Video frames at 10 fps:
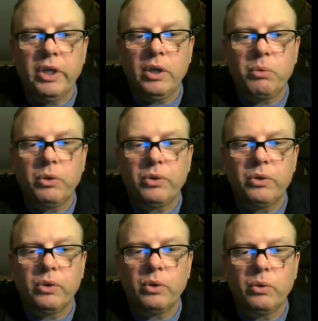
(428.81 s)
equal
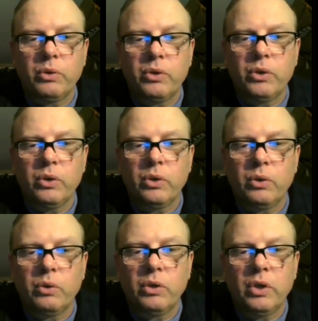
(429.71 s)
to
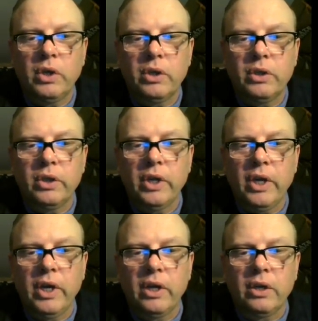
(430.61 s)
2 to the
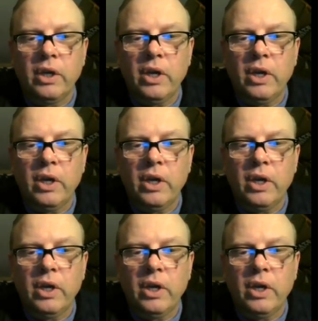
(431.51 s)
N.